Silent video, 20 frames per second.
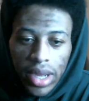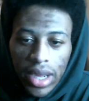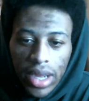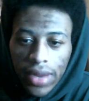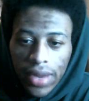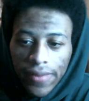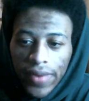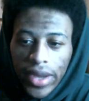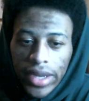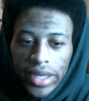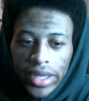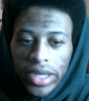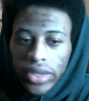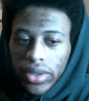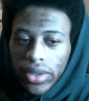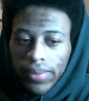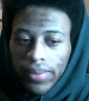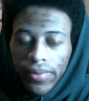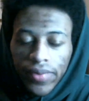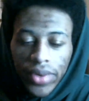And if I did
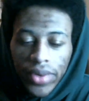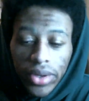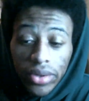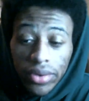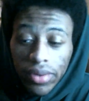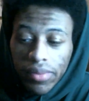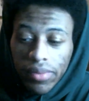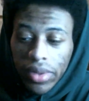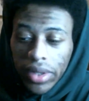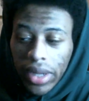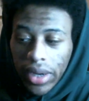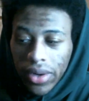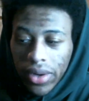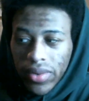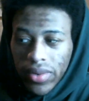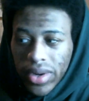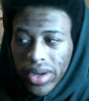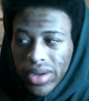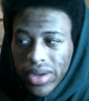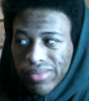drop a video, it'll be like
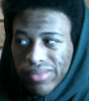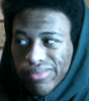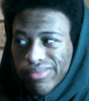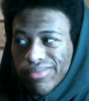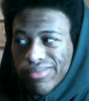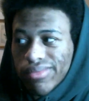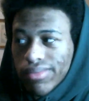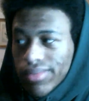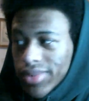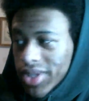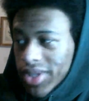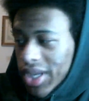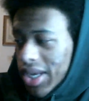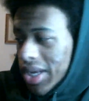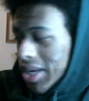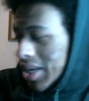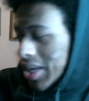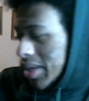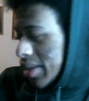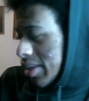around
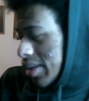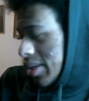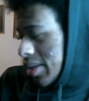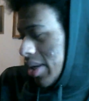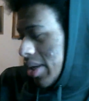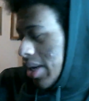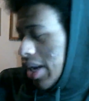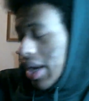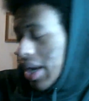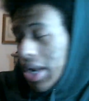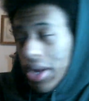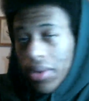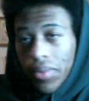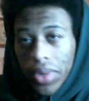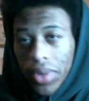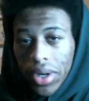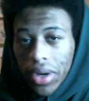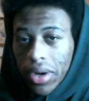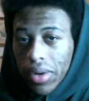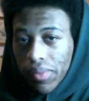10 and then
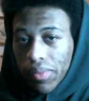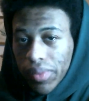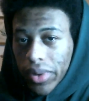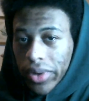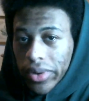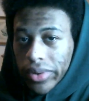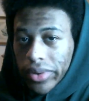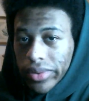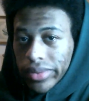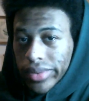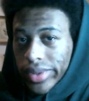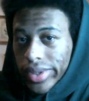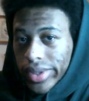wouldn't upload.